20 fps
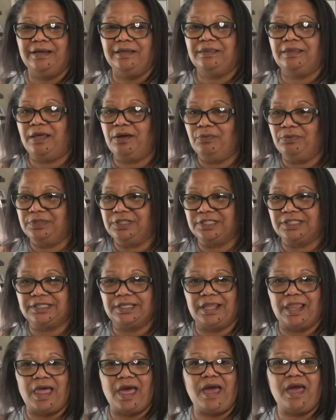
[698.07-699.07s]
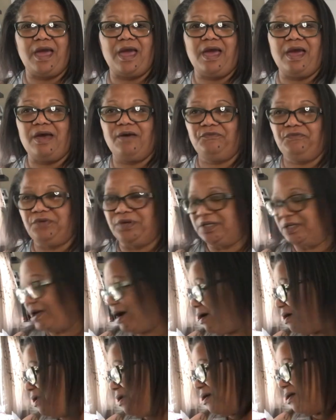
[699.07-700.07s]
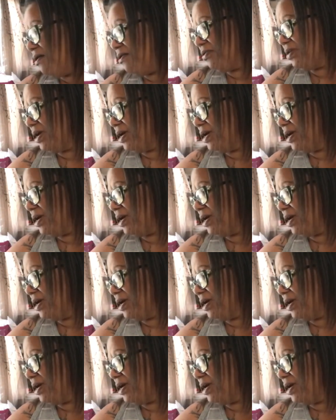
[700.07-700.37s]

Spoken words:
they would just laugh and talk.